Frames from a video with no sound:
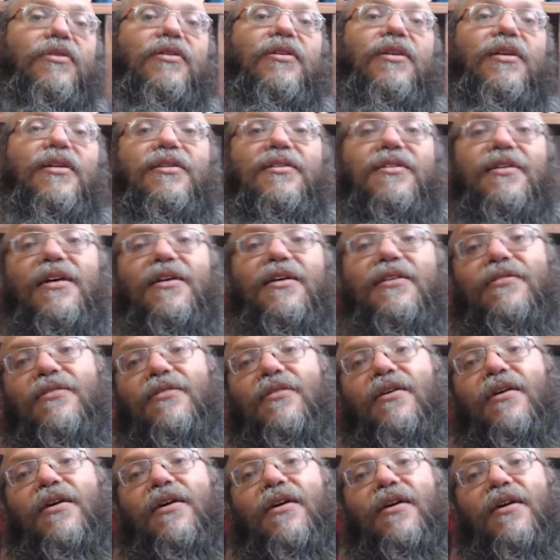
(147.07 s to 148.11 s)
It says
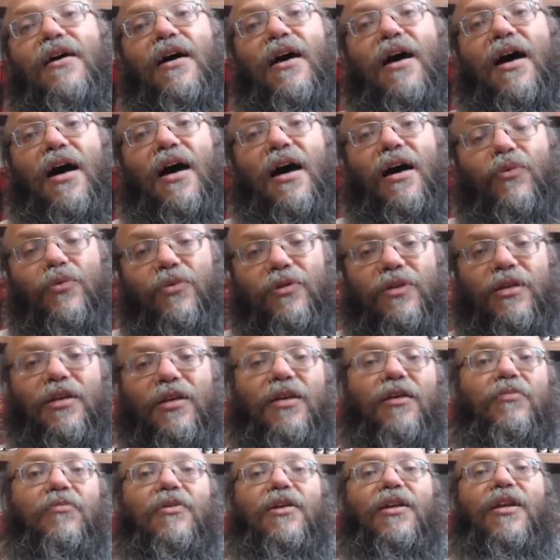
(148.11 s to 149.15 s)

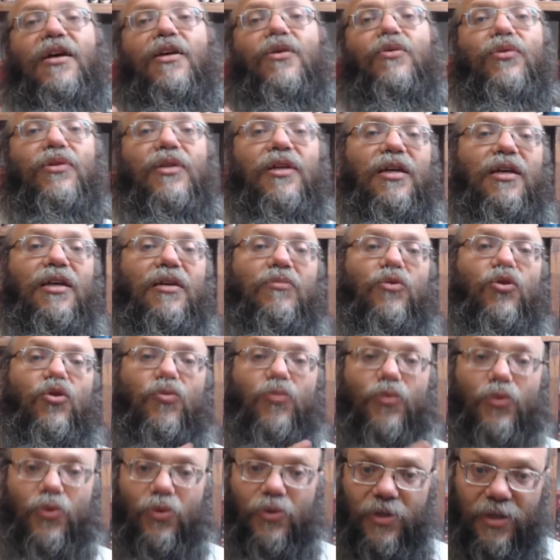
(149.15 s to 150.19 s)
Akudim, Nekudim,
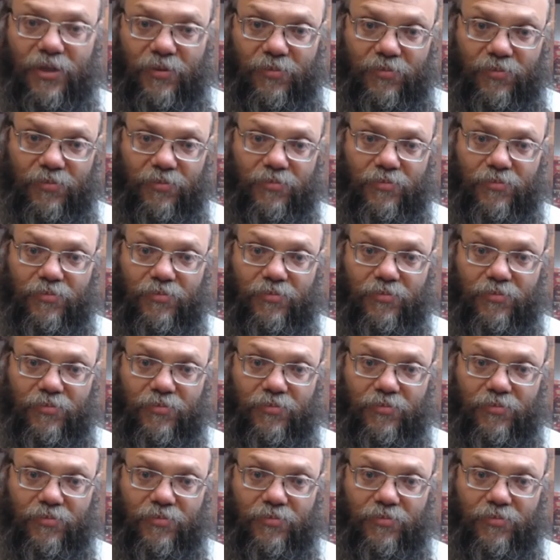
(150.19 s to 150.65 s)
Brudim.